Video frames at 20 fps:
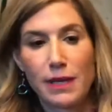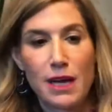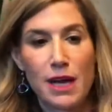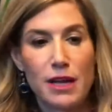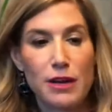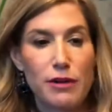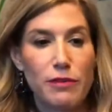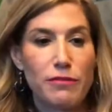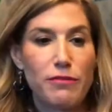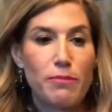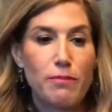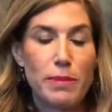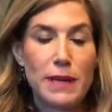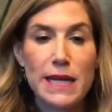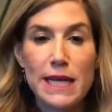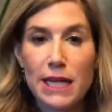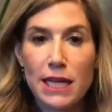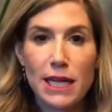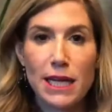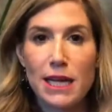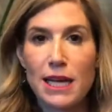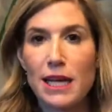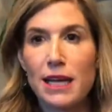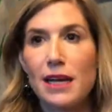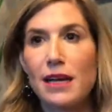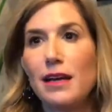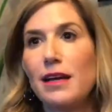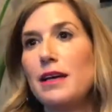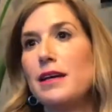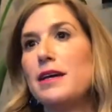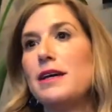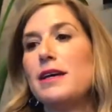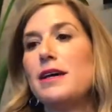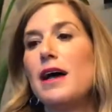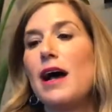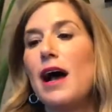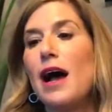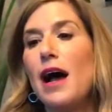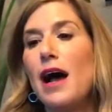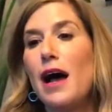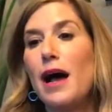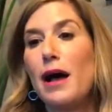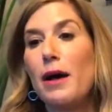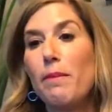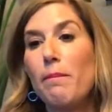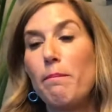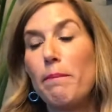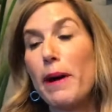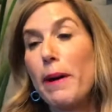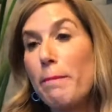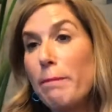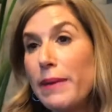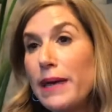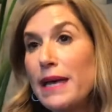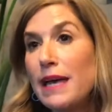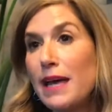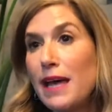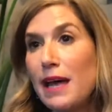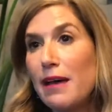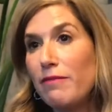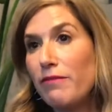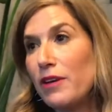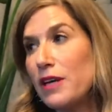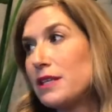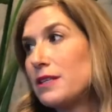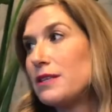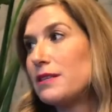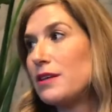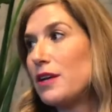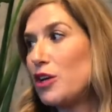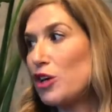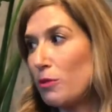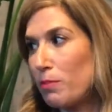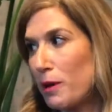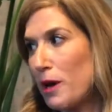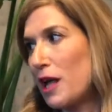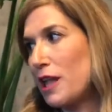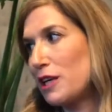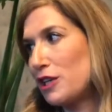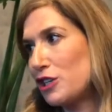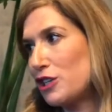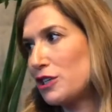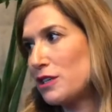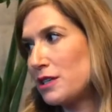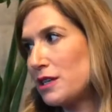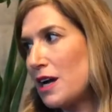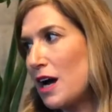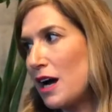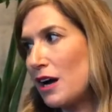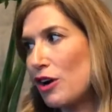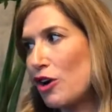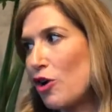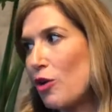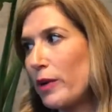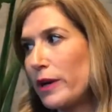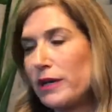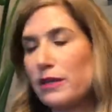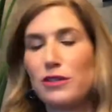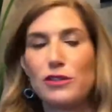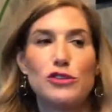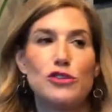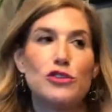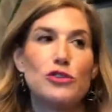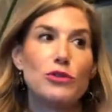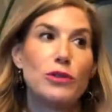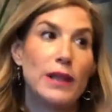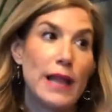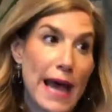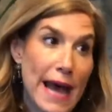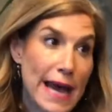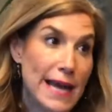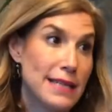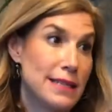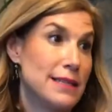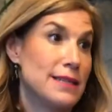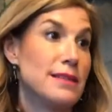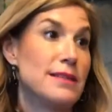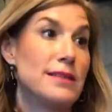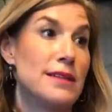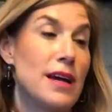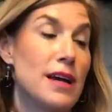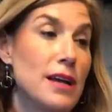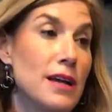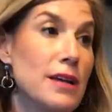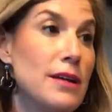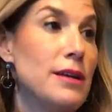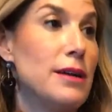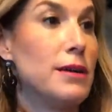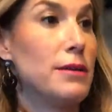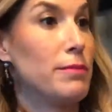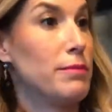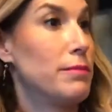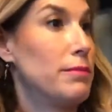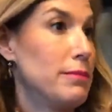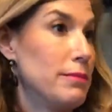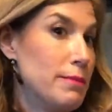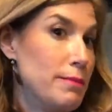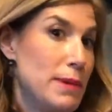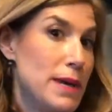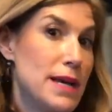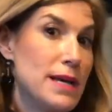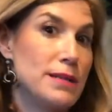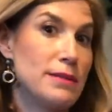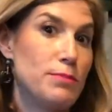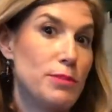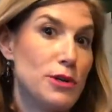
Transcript: kind of peeling, bumpy canvas, your polish is not going to last. It's not going to be as